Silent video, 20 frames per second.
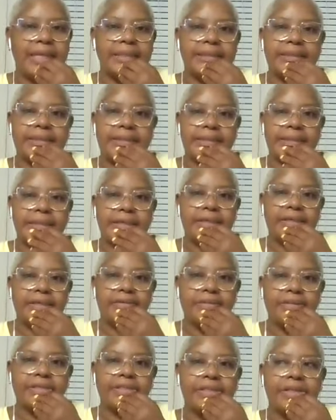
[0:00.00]
And
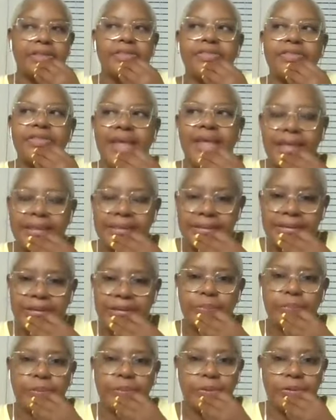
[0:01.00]
so
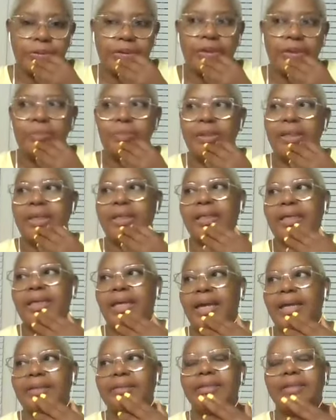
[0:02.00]
that spoke to
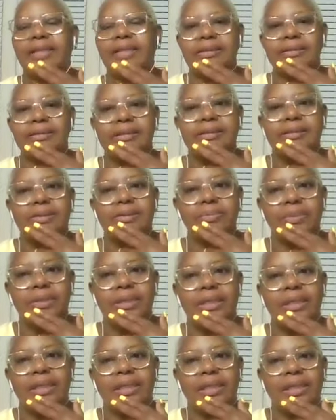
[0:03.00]
me, and that to
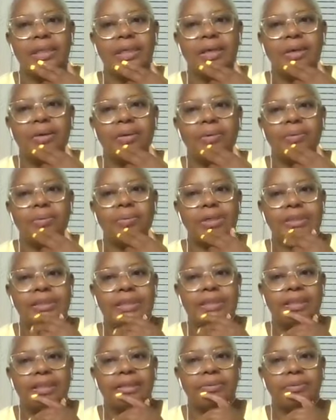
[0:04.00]
me
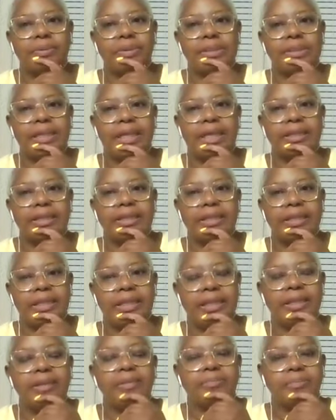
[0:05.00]
was a
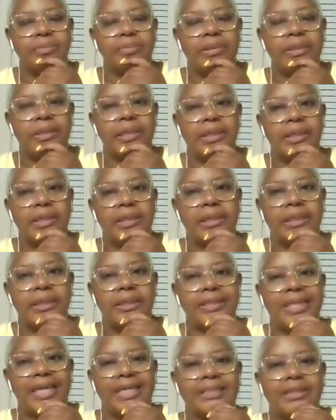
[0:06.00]
theme
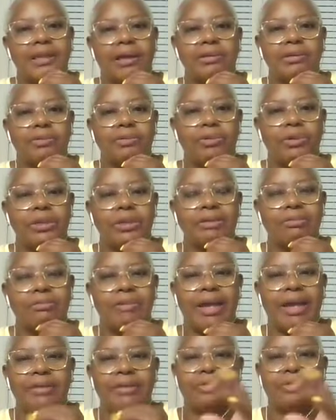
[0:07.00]
that not
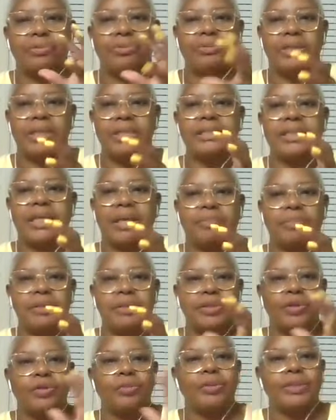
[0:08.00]
only ran through this
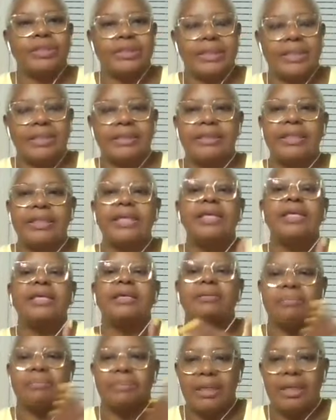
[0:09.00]
episode, but it's a
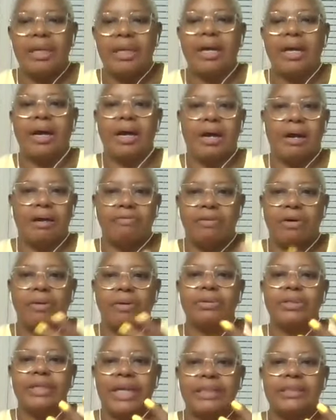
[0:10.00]
theme
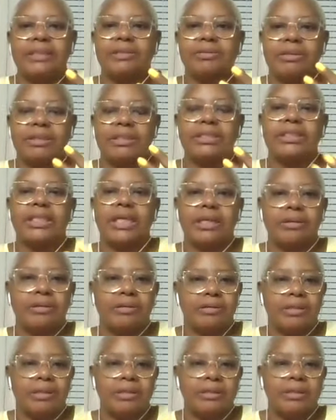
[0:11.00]
of Outlander in
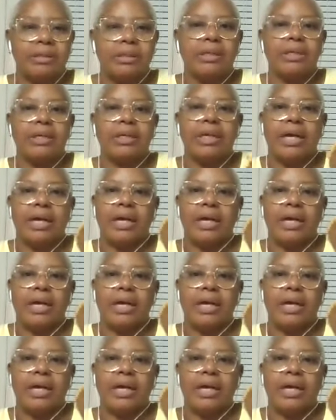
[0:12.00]
general,